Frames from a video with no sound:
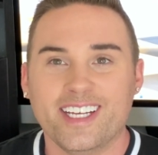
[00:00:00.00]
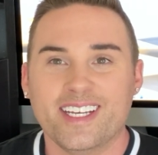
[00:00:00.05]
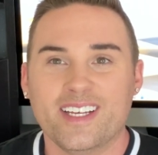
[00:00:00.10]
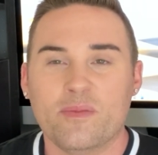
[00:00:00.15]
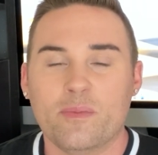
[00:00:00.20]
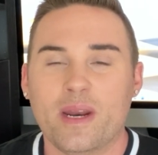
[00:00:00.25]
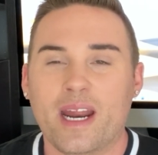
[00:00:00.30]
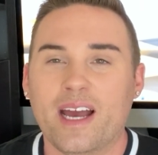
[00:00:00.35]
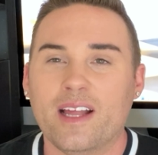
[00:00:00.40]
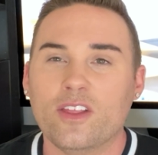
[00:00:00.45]

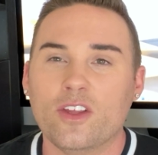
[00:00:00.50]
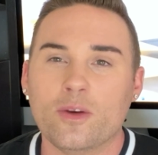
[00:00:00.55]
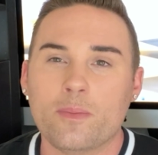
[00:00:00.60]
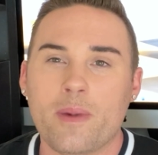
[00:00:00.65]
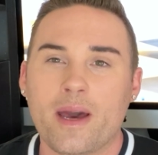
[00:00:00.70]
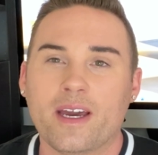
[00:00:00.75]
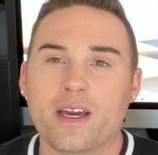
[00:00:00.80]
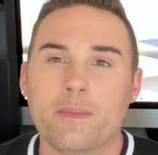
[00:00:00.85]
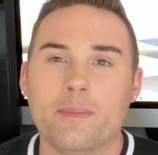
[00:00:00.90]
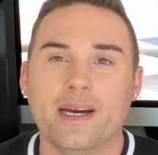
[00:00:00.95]
but I look
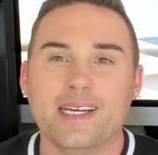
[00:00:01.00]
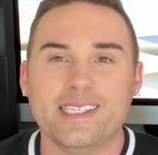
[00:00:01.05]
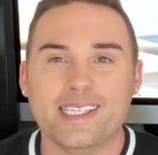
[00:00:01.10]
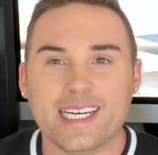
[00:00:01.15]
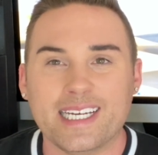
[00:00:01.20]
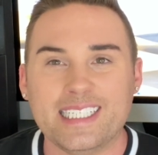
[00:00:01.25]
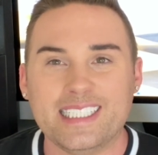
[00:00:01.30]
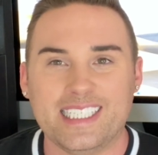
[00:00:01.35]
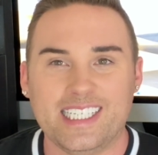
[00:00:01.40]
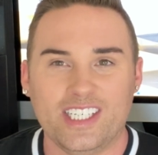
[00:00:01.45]
back at my
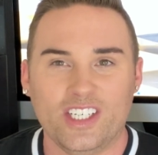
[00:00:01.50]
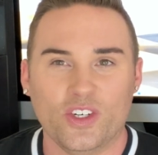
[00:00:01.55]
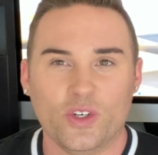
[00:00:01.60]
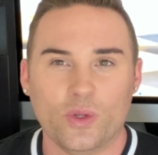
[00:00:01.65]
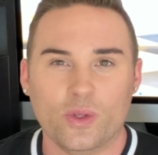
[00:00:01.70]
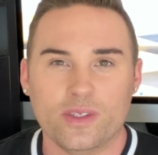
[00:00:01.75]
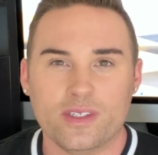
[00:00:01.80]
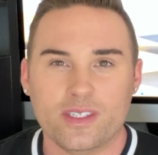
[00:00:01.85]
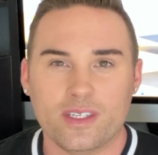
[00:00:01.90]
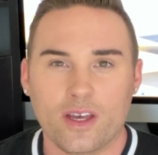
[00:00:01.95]

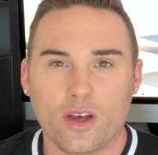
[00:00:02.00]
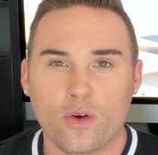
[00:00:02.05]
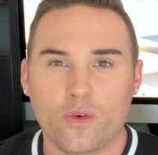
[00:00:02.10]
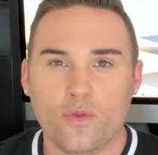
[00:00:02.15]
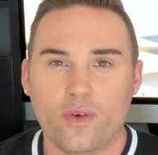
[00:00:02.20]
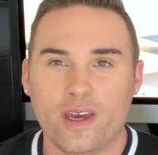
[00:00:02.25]
19-year-old self